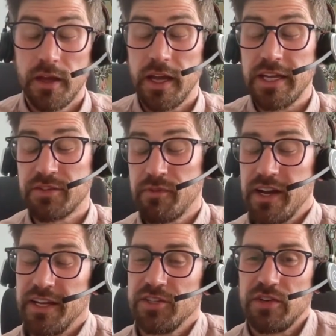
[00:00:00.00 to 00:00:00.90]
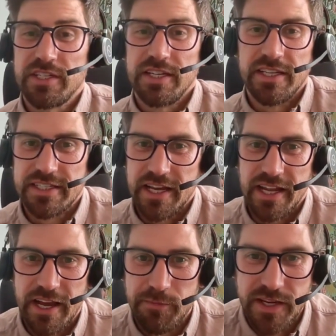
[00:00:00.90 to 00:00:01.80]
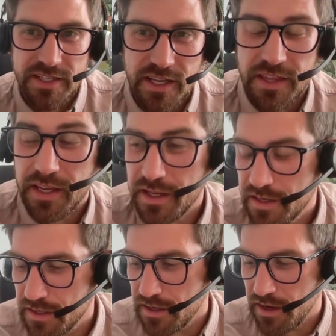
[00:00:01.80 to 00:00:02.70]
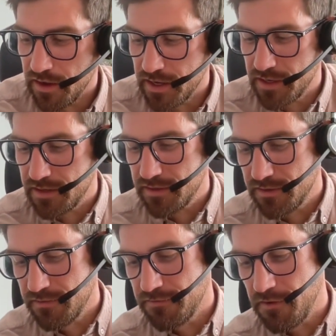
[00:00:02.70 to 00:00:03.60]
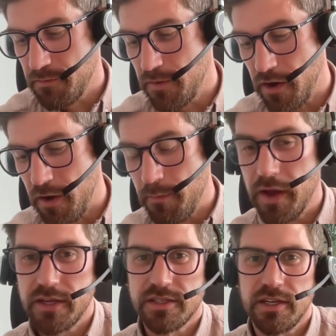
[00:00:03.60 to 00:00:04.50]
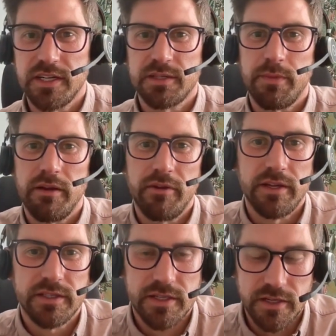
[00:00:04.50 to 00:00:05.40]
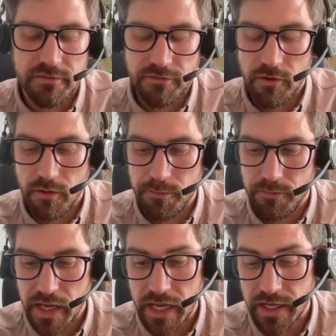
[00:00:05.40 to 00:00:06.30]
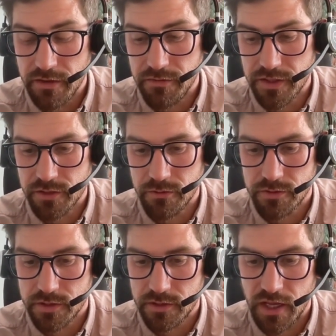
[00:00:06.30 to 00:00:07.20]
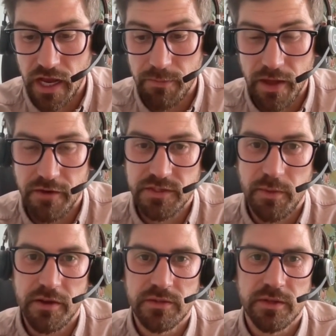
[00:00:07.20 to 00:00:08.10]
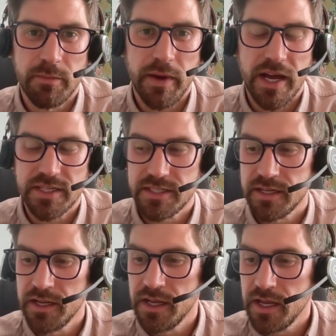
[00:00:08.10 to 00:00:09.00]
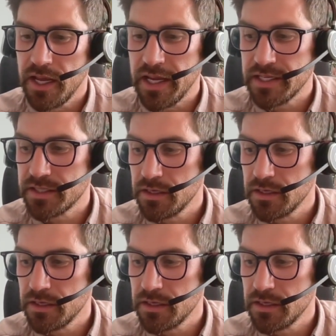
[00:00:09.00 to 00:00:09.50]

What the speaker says: It's really interesting you say that, because I think, like, from my own personal experience and from individuals that I've spoke to in the past, is